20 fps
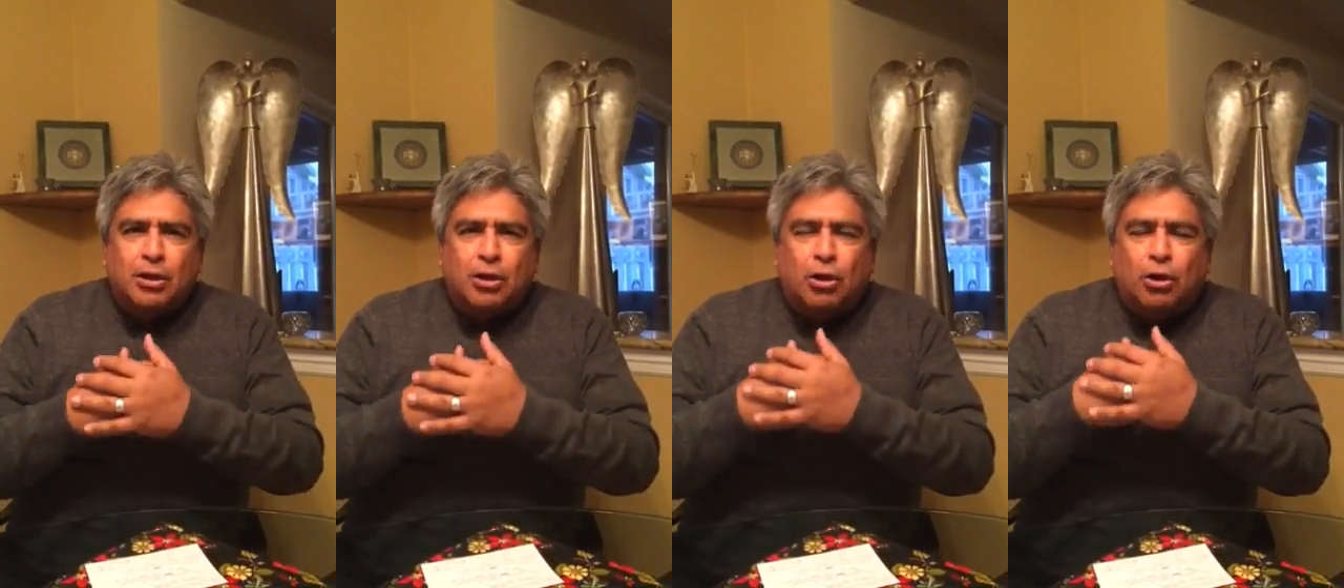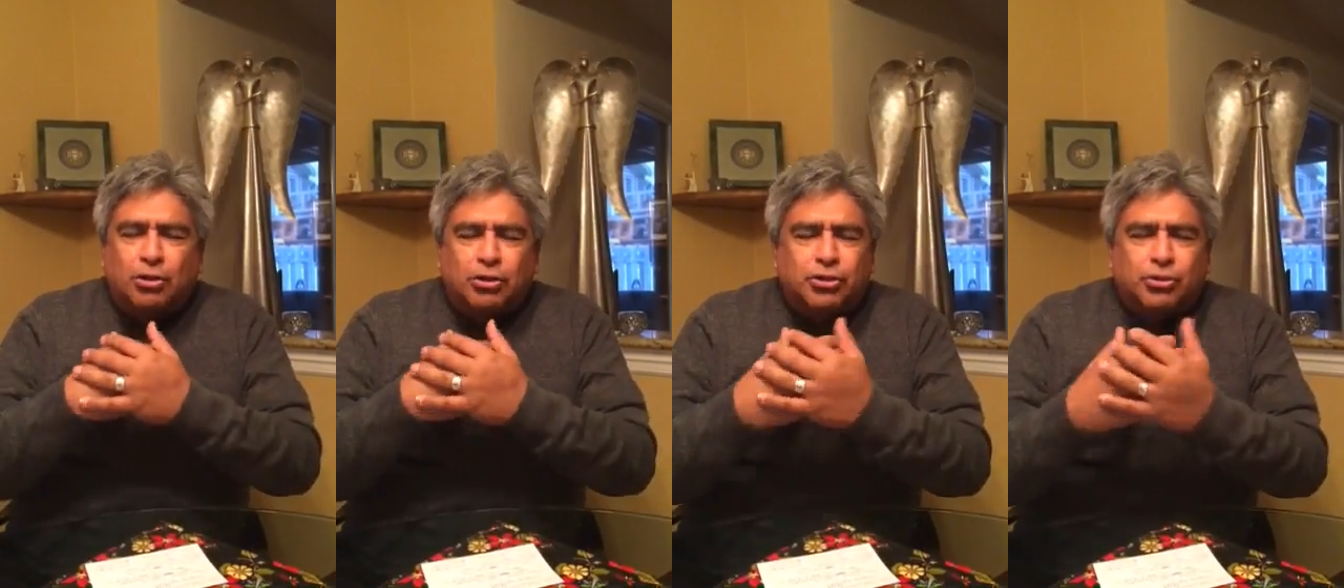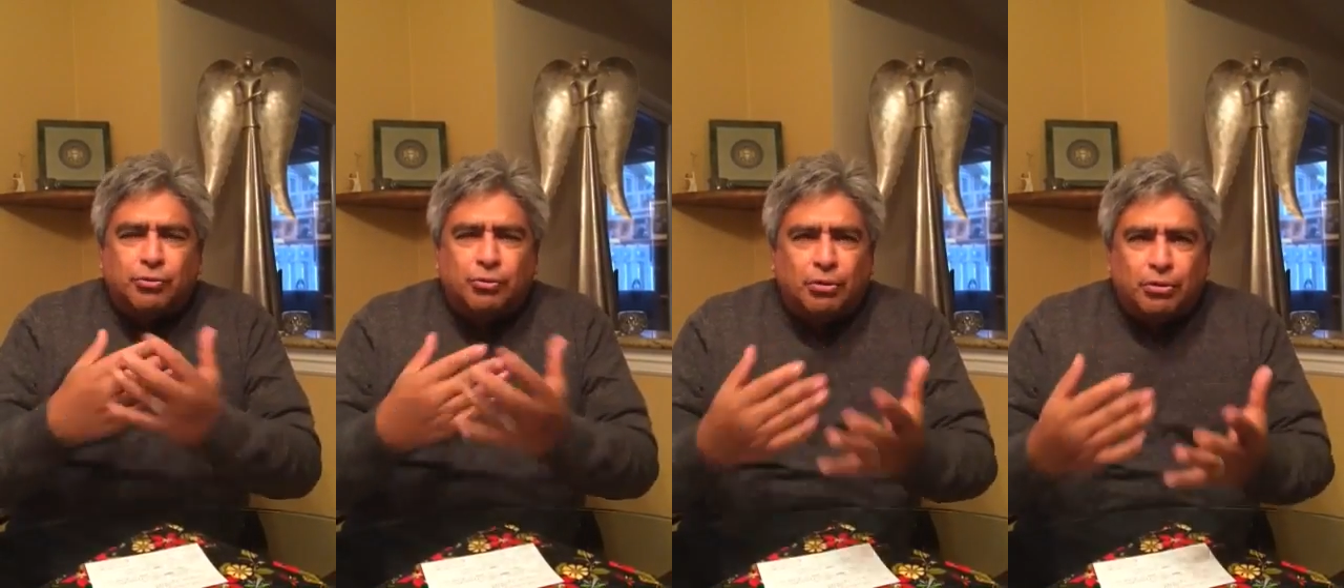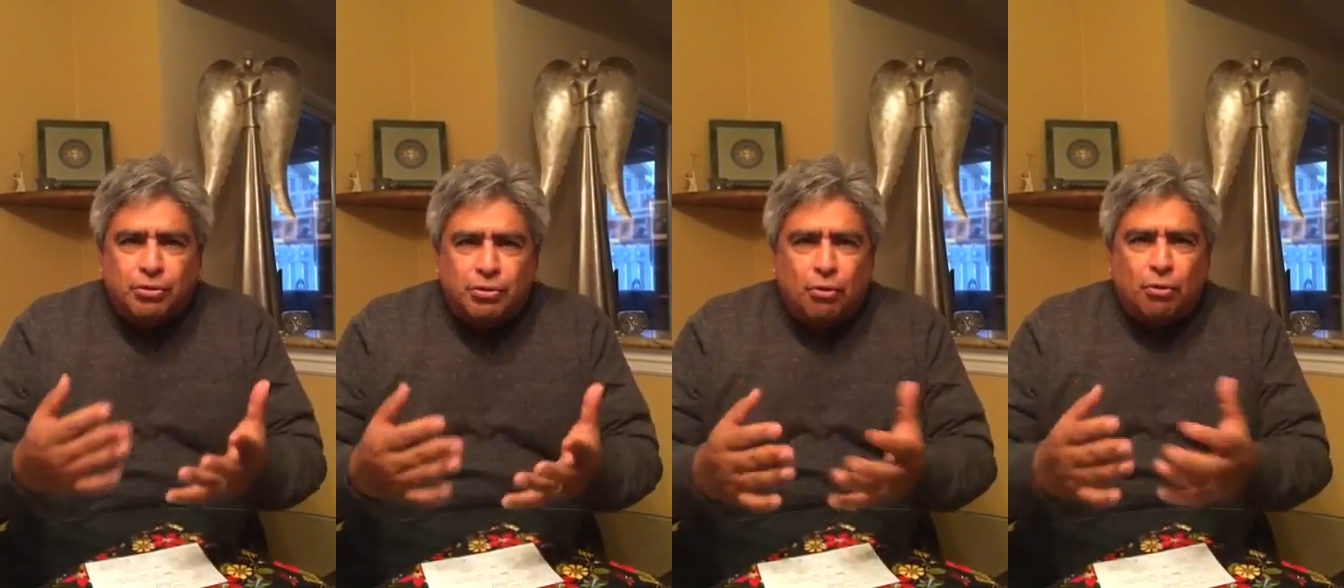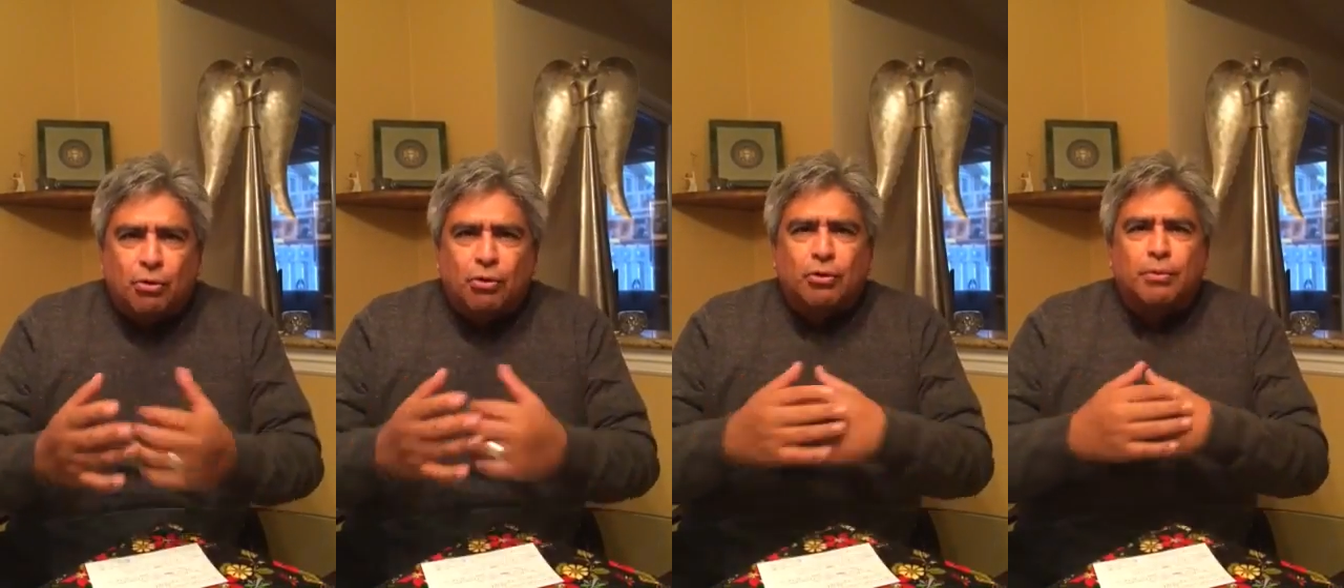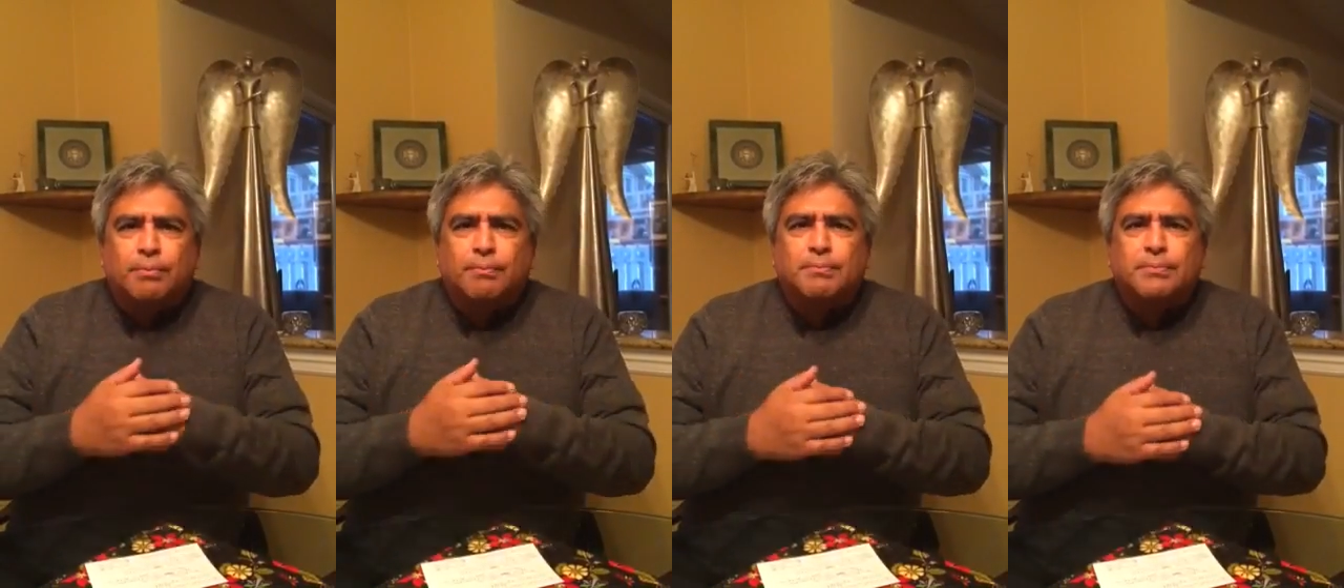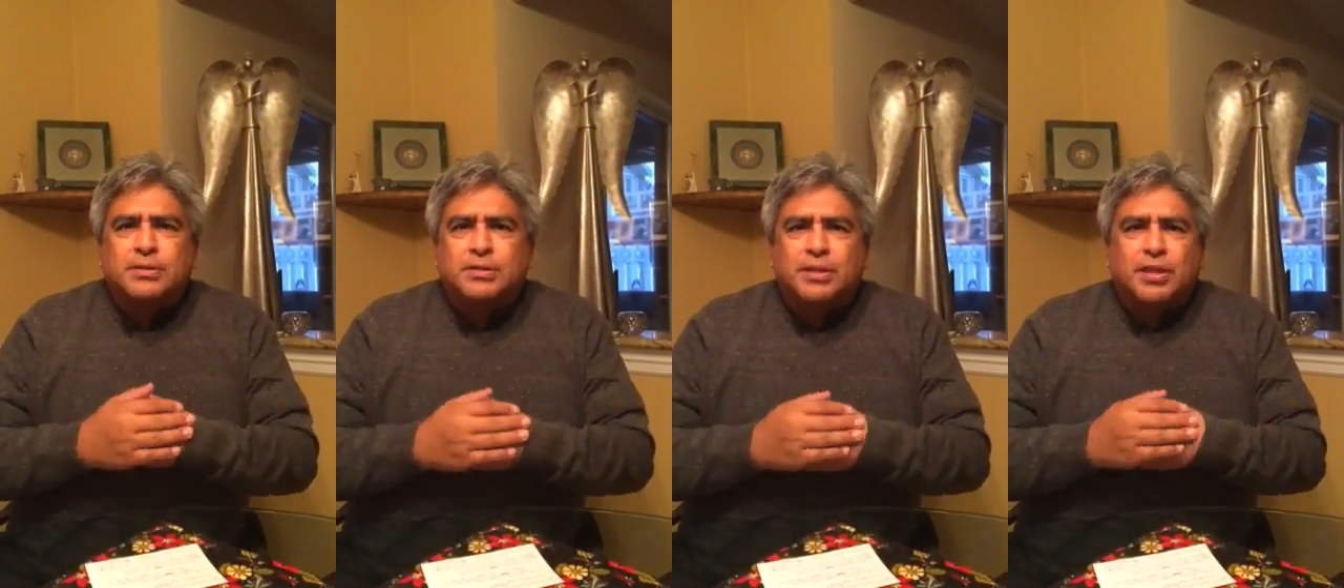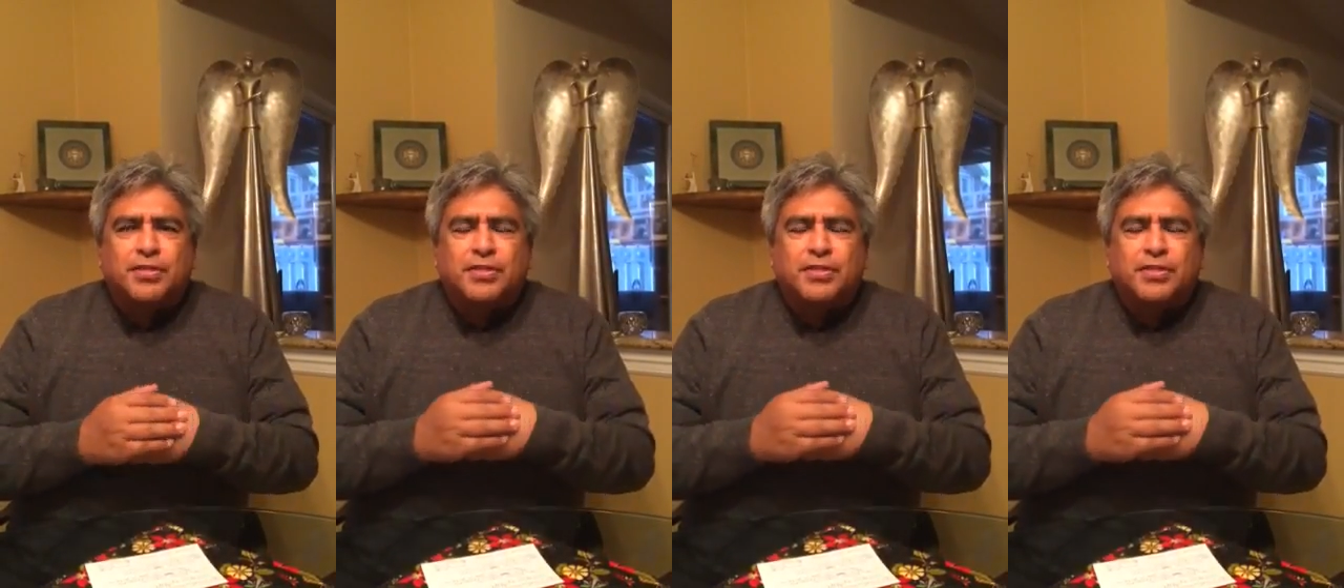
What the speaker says: cultural norms,